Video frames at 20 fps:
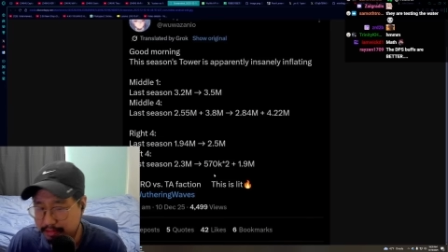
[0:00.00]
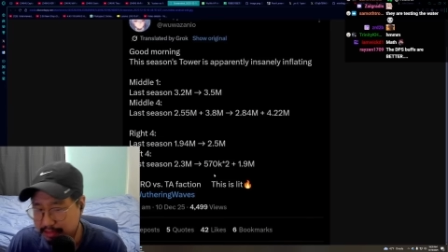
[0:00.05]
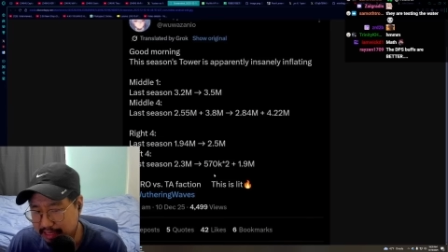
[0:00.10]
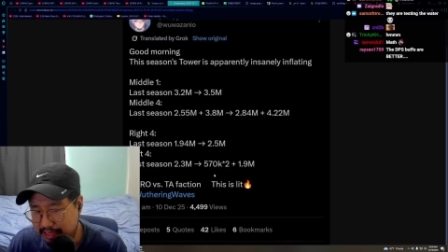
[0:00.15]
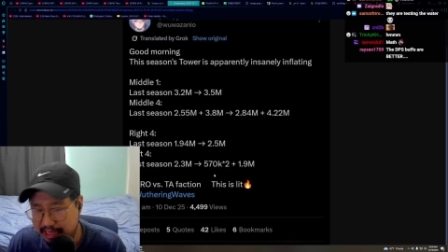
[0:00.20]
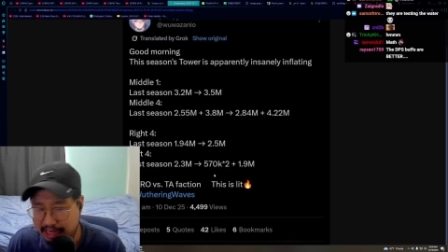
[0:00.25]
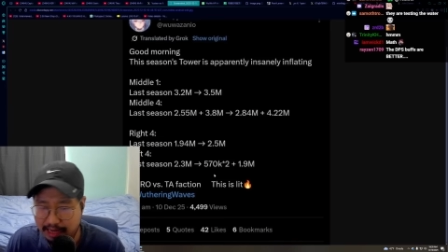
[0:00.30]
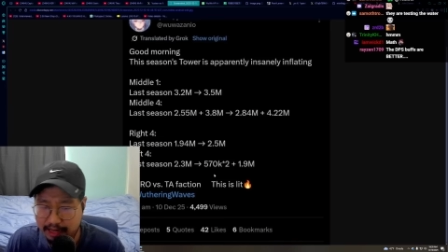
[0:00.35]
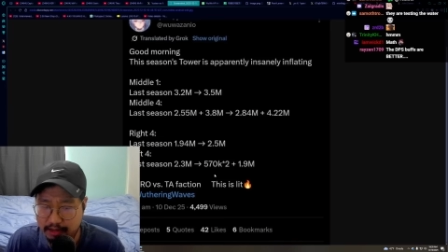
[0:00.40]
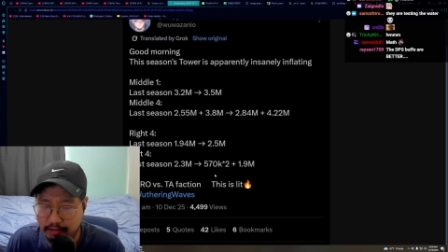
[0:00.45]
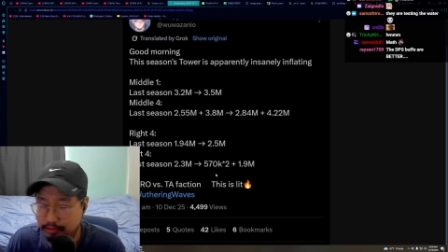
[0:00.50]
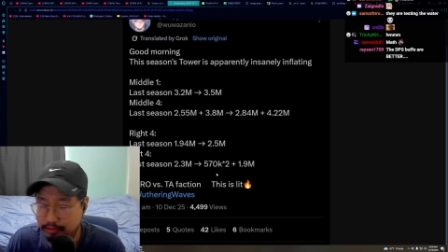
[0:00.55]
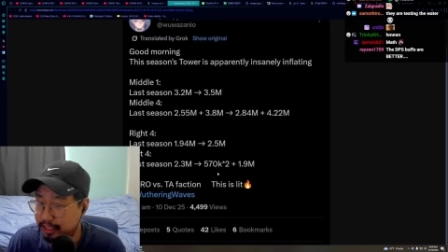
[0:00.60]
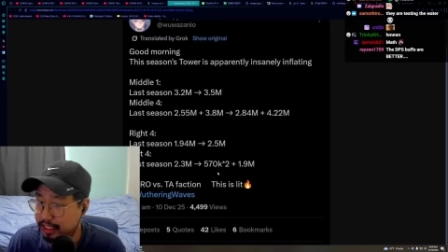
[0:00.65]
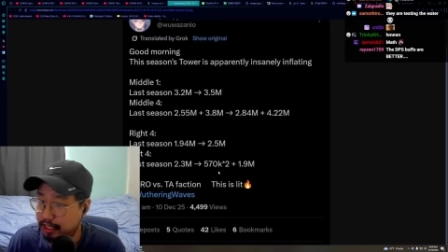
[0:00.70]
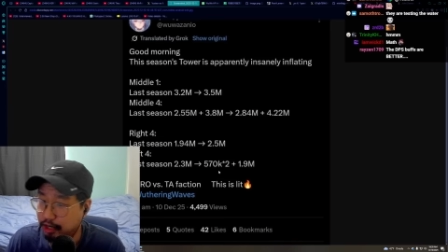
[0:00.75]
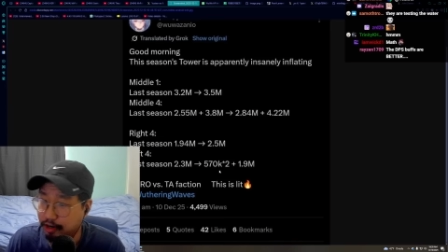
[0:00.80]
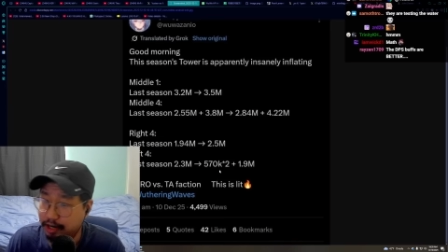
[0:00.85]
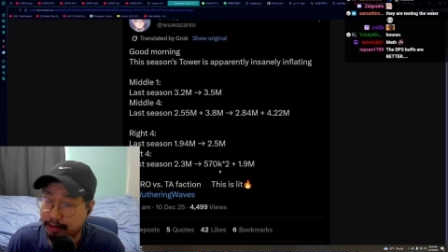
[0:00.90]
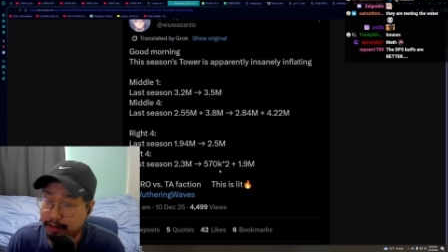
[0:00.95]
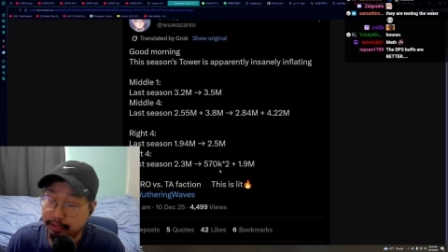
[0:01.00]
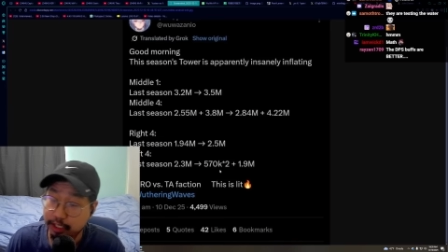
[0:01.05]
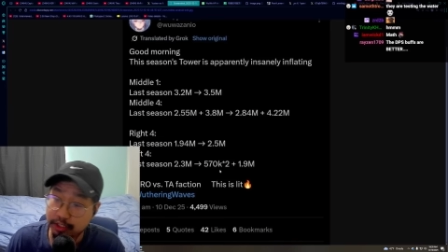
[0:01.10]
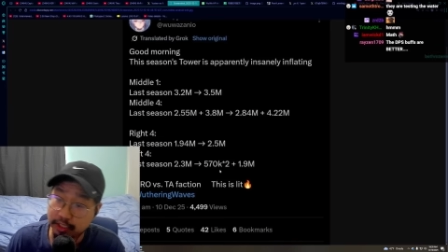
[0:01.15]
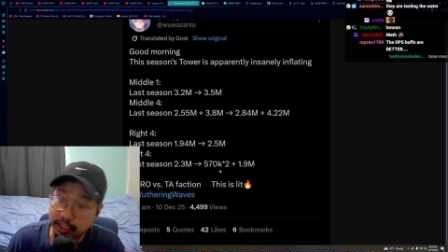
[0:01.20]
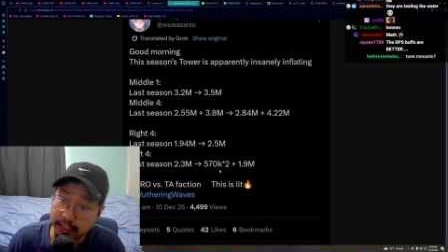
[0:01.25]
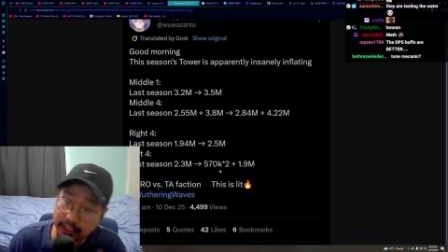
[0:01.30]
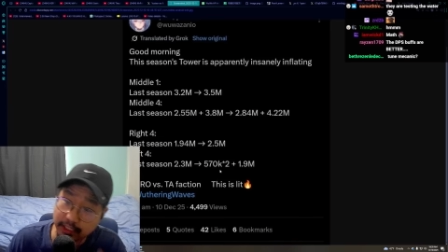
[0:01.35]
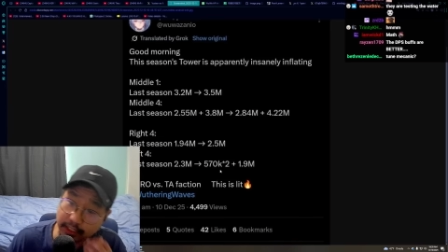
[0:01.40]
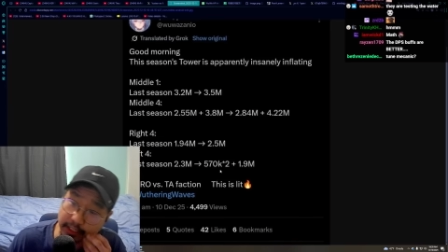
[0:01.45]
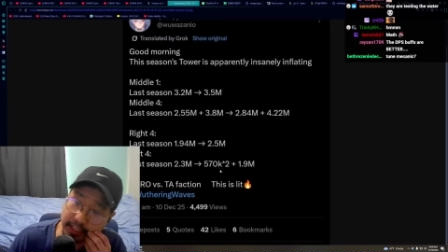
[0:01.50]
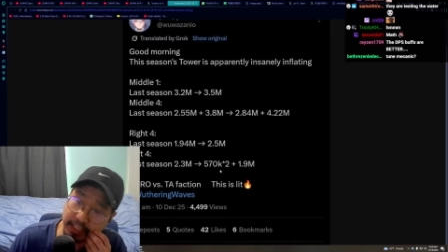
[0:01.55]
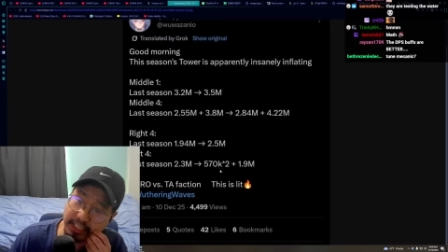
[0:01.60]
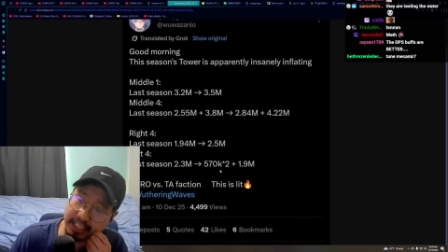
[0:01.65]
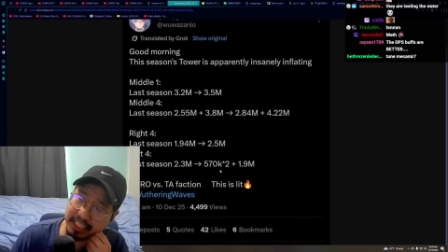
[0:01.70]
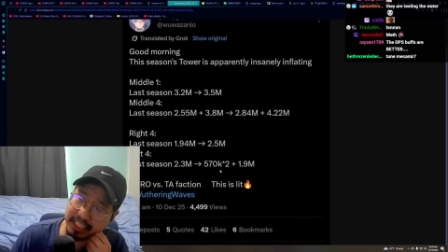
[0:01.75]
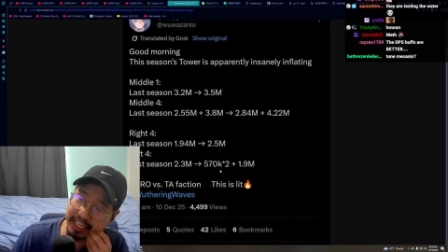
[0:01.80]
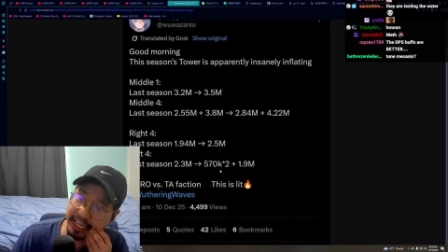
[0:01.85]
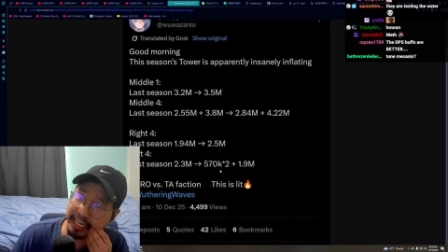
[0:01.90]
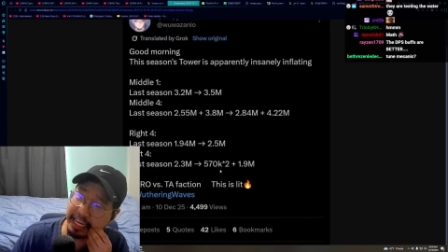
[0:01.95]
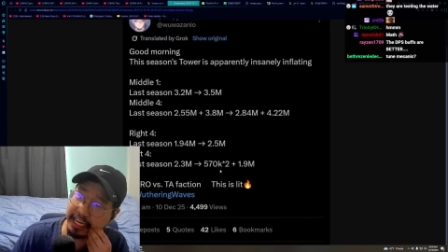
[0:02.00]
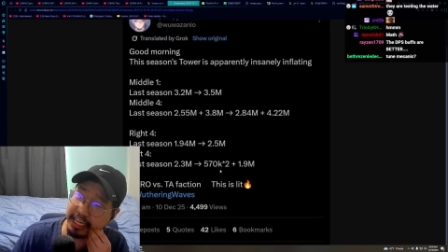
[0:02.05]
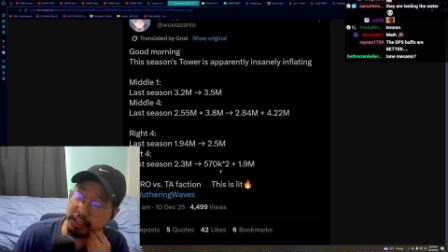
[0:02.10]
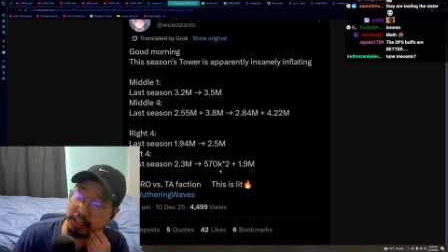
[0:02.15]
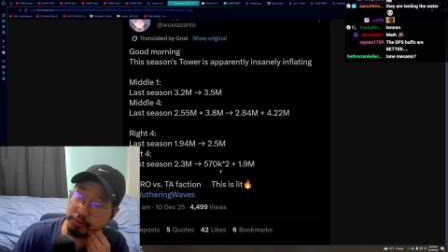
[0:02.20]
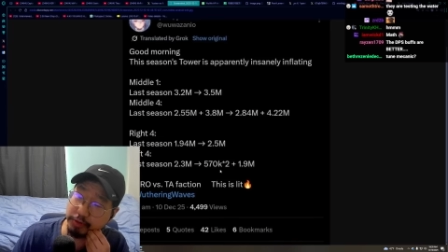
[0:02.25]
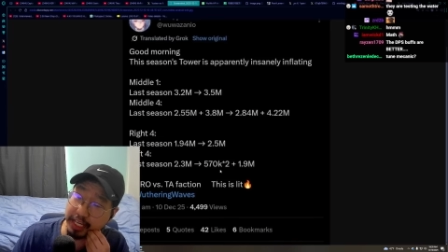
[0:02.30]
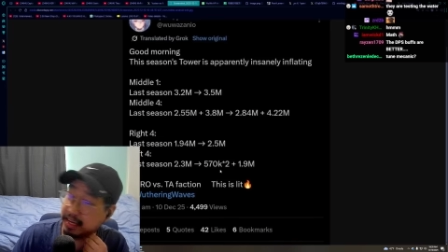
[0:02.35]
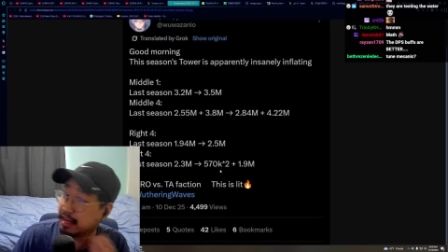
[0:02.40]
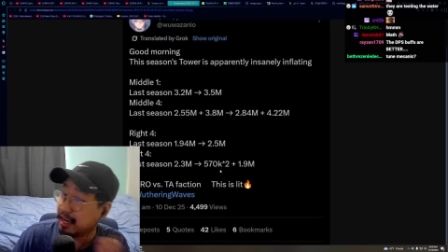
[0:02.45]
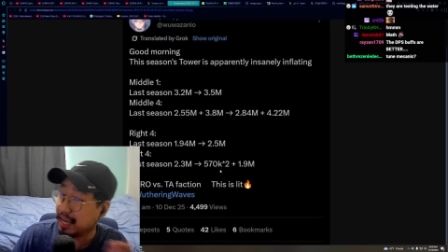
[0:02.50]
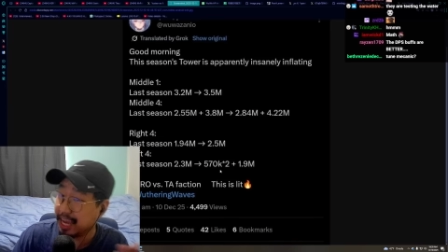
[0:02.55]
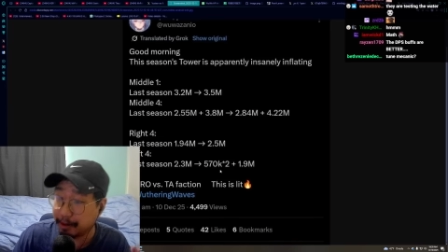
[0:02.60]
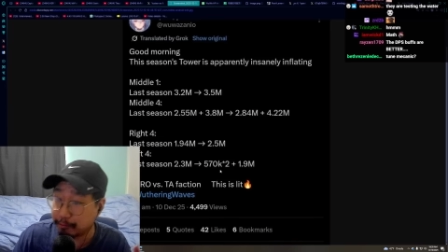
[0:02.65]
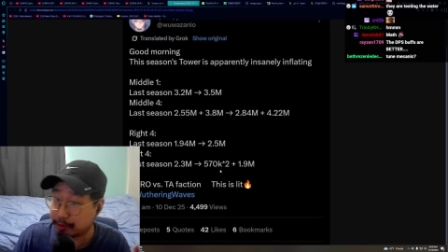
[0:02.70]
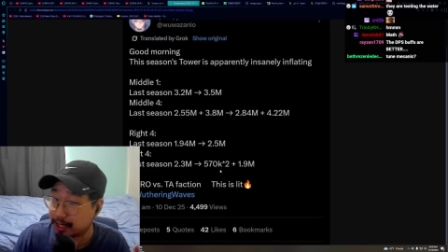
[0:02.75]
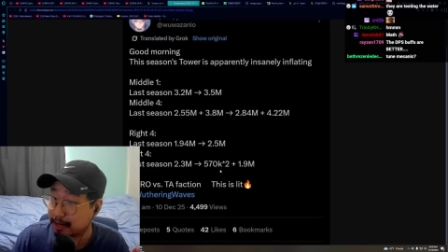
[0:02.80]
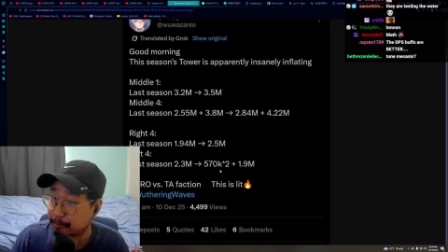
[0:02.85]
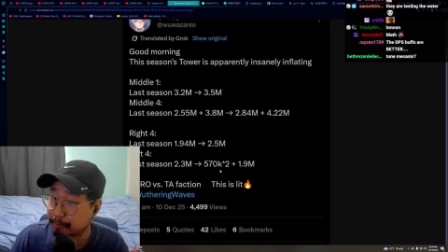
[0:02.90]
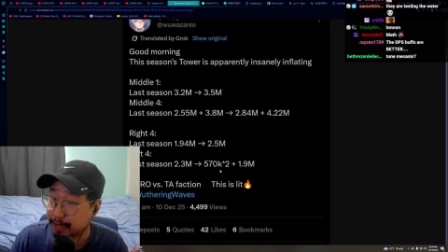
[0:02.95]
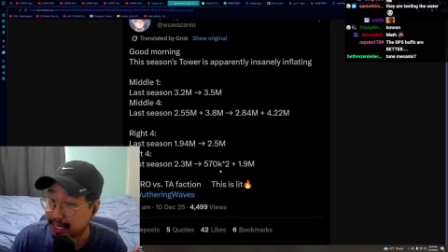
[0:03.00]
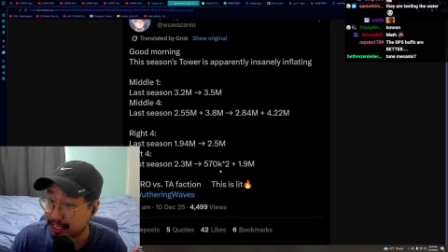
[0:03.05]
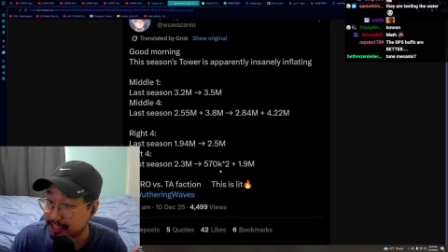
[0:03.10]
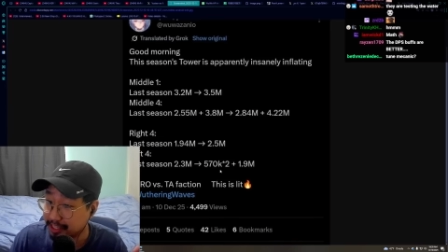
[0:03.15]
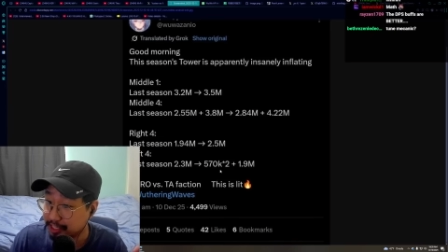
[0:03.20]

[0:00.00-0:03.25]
yeah, I don't really know how much this is because it's like AoE. It went up by a little